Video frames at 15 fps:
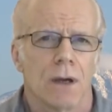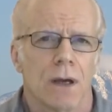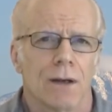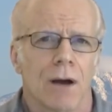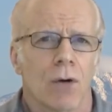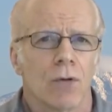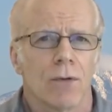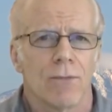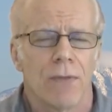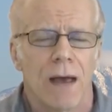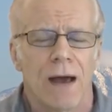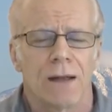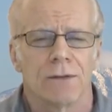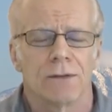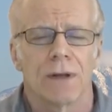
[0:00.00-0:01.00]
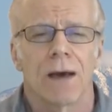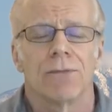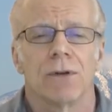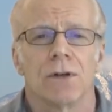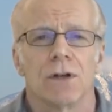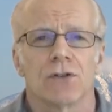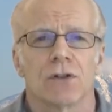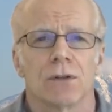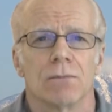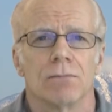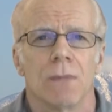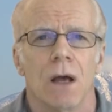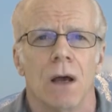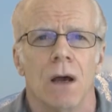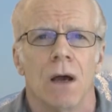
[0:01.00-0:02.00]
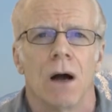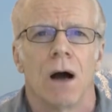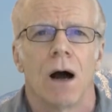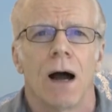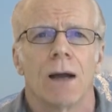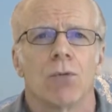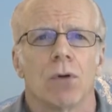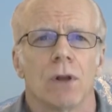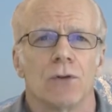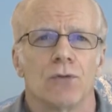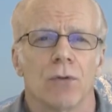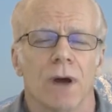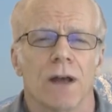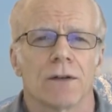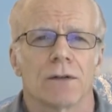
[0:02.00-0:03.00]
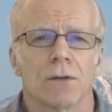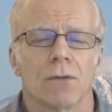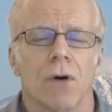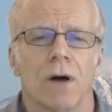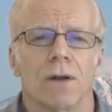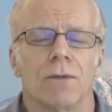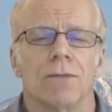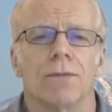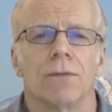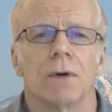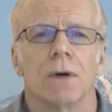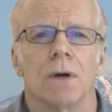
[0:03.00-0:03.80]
And out of that definition, I will address a lot of